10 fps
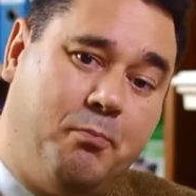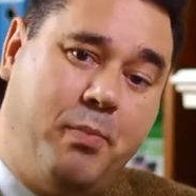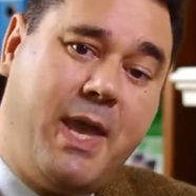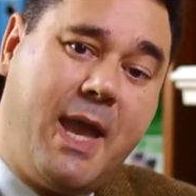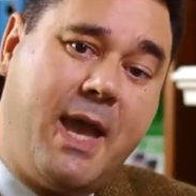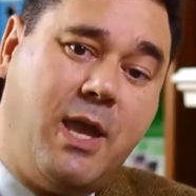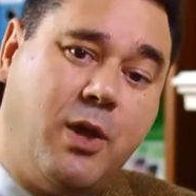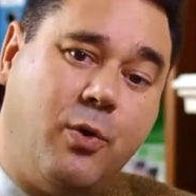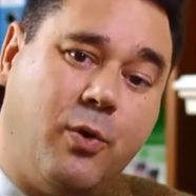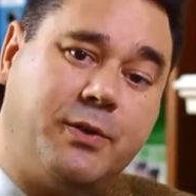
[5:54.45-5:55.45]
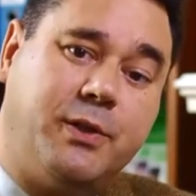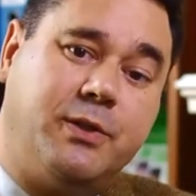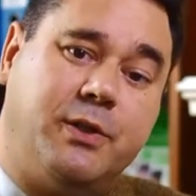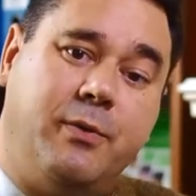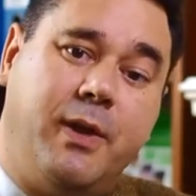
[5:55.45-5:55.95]
BA courses
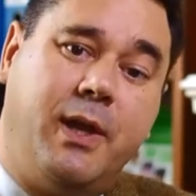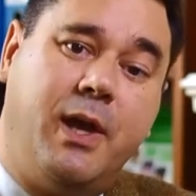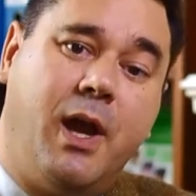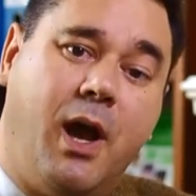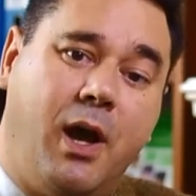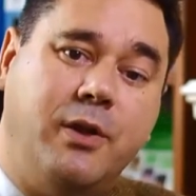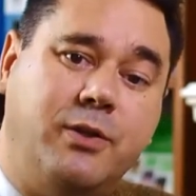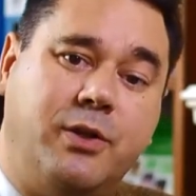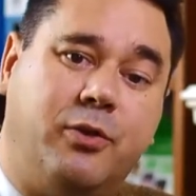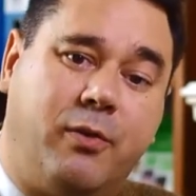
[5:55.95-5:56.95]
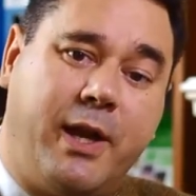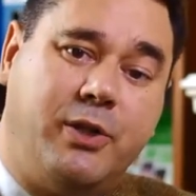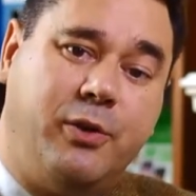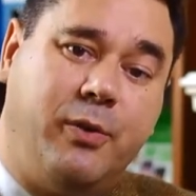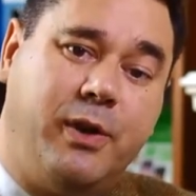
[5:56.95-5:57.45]
doing
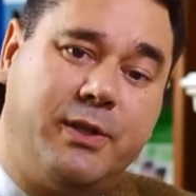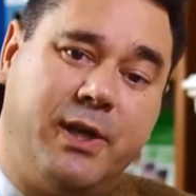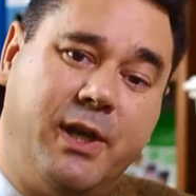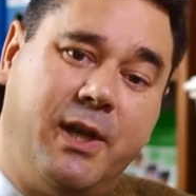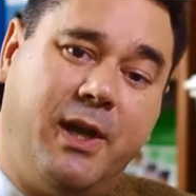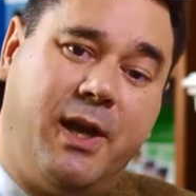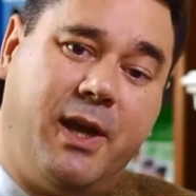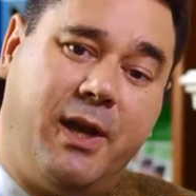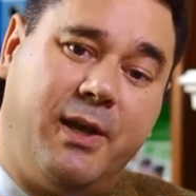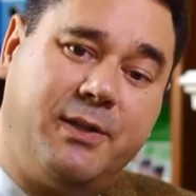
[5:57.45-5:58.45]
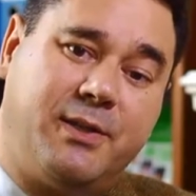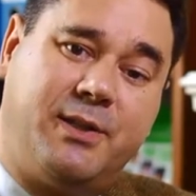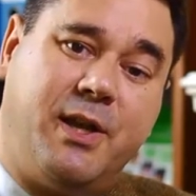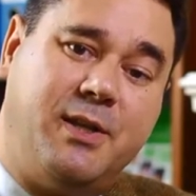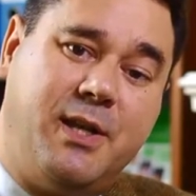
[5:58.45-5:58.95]
undergraduate
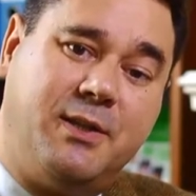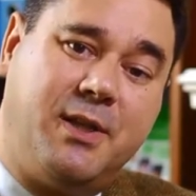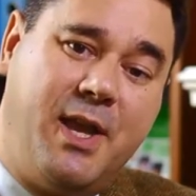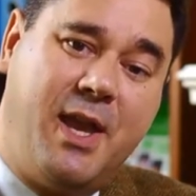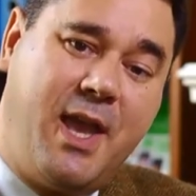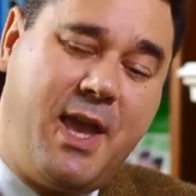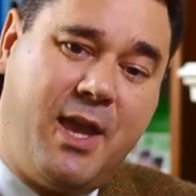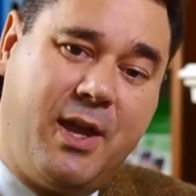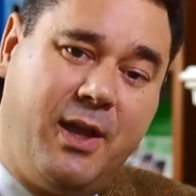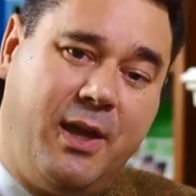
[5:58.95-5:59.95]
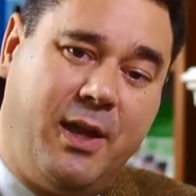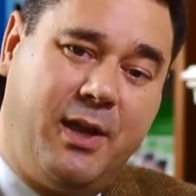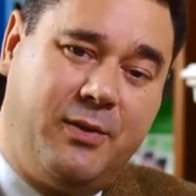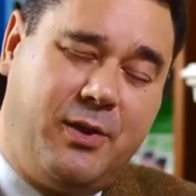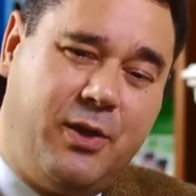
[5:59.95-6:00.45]
studies here
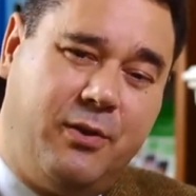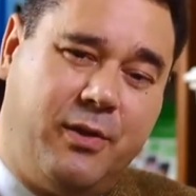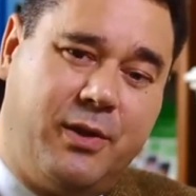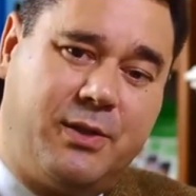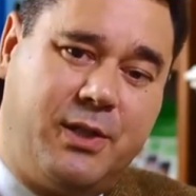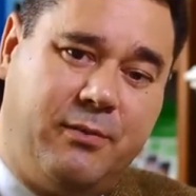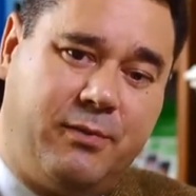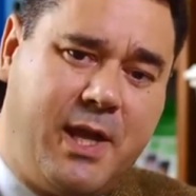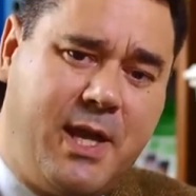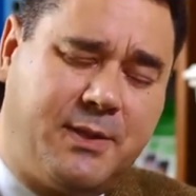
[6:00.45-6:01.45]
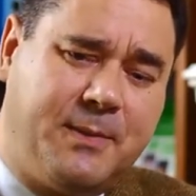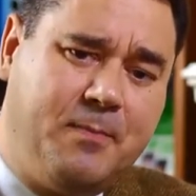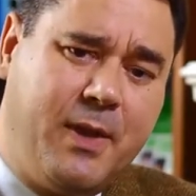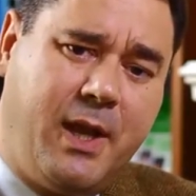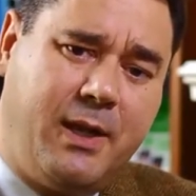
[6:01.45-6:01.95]
at the University of Leeds.
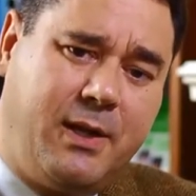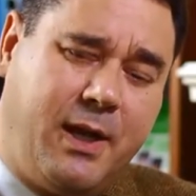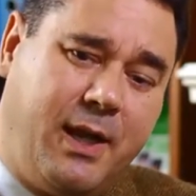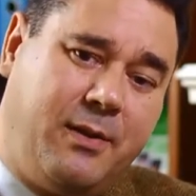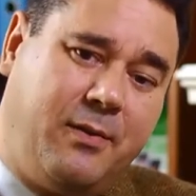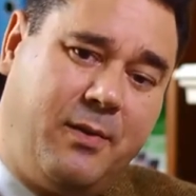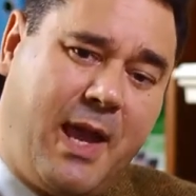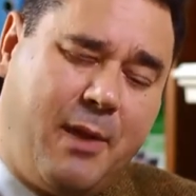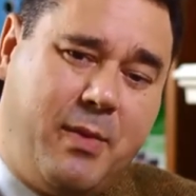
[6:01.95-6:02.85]
And that